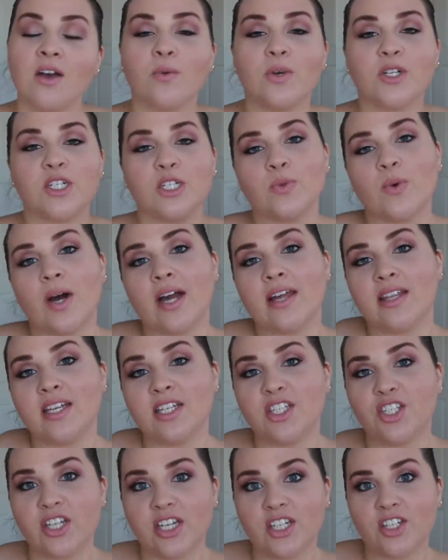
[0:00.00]
which is why
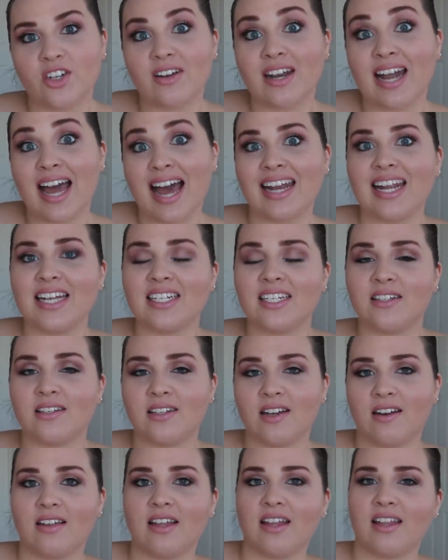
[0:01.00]
these jeans are not
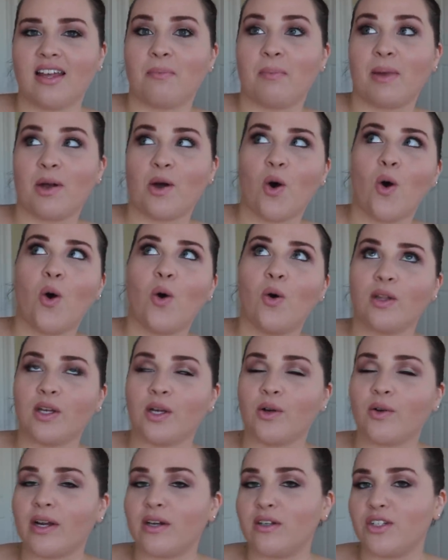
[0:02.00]
necessarily like my
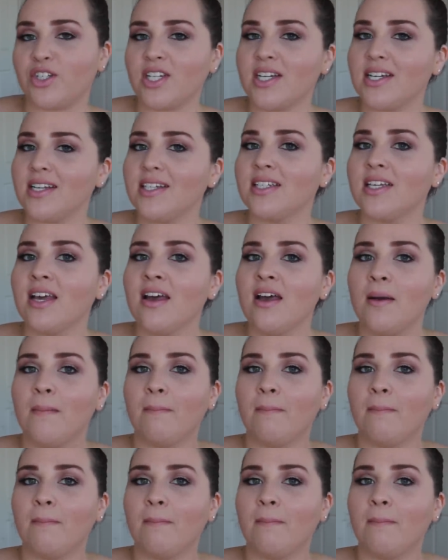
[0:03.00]
holy grail jeans,